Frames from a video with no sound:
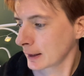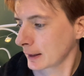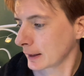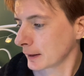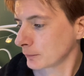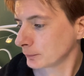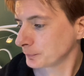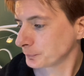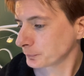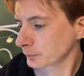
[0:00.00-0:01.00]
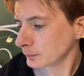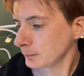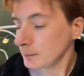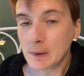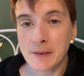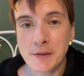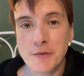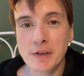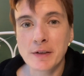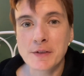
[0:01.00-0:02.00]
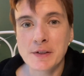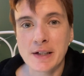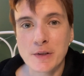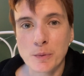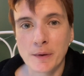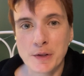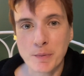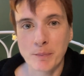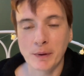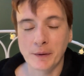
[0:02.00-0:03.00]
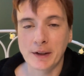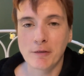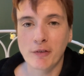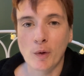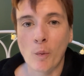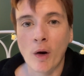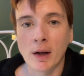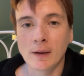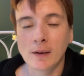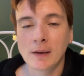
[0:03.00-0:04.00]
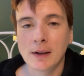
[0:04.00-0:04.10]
This video today is one that's been building up for a while.